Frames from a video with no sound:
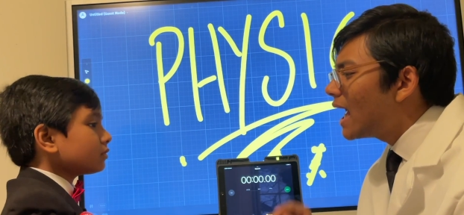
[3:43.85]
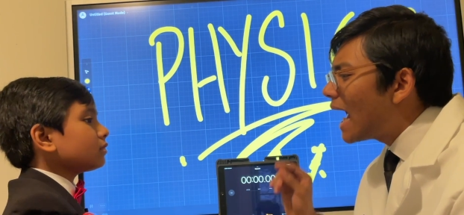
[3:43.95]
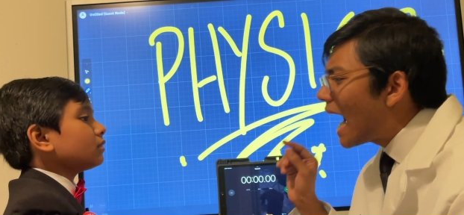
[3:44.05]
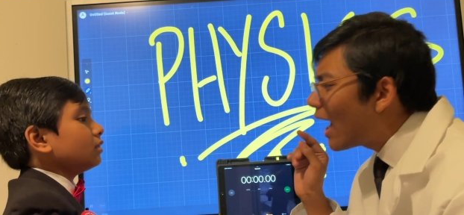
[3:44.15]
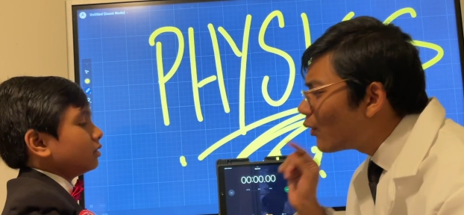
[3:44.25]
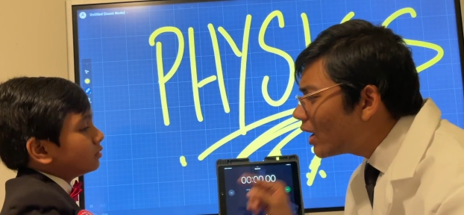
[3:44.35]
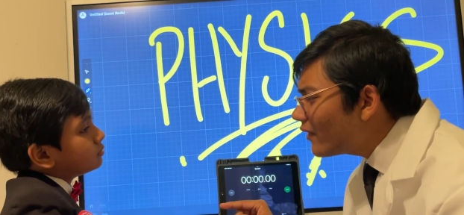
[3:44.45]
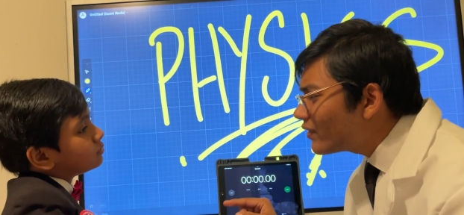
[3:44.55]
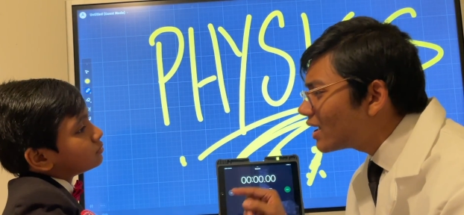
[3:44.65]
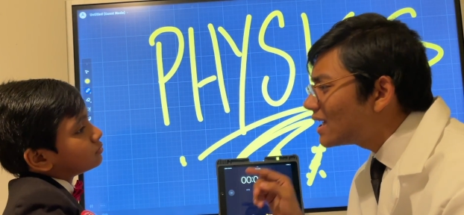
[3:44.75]

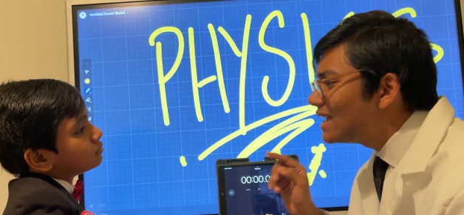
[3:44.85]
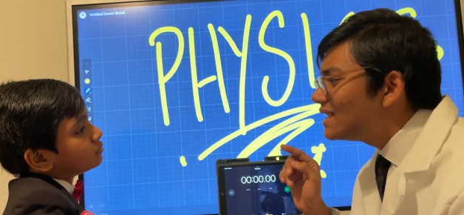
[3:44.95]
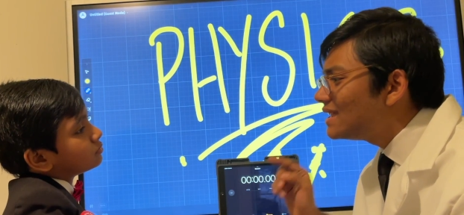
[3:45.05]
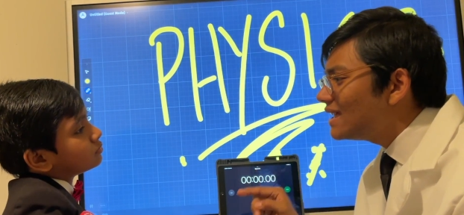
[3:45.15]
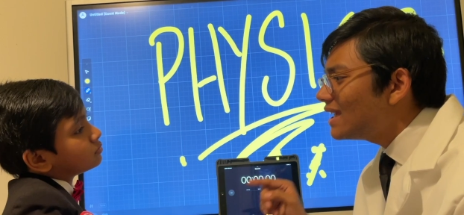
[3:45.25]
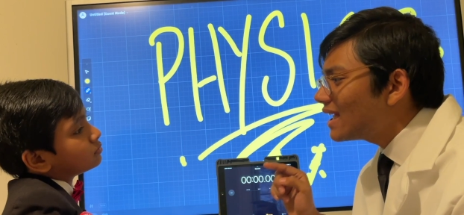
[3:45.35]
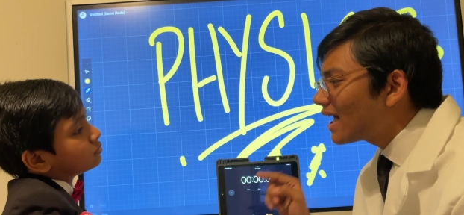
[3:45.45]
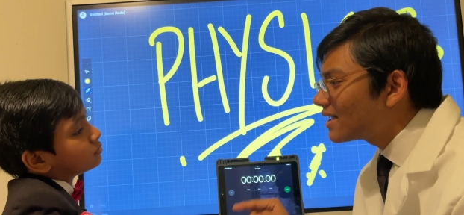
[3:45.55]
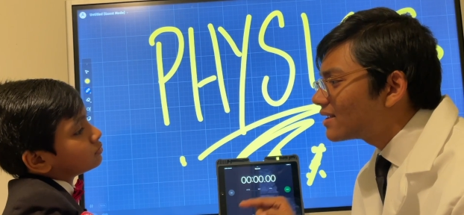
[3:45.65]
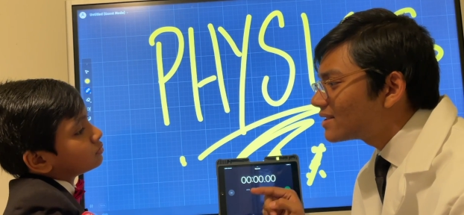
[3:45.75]
Speaker 1: However, he didn't
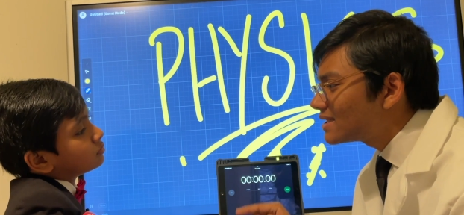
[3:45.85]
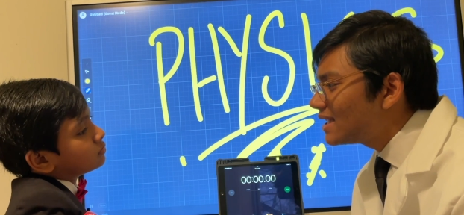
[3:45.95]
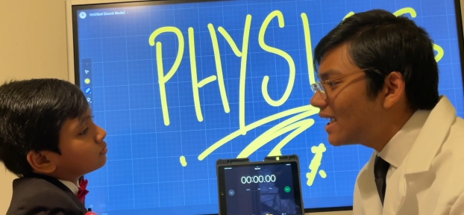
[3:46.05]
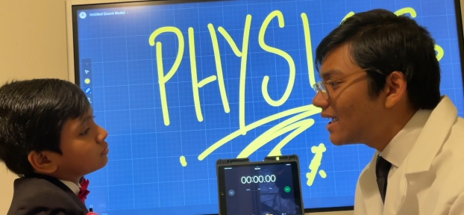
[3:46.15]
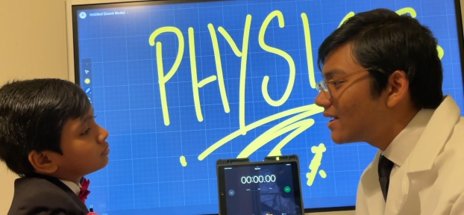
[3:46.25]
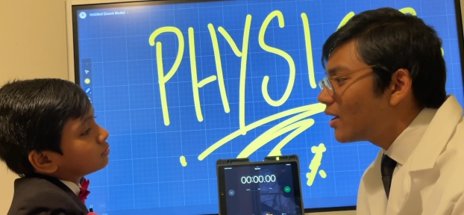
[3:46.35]
understand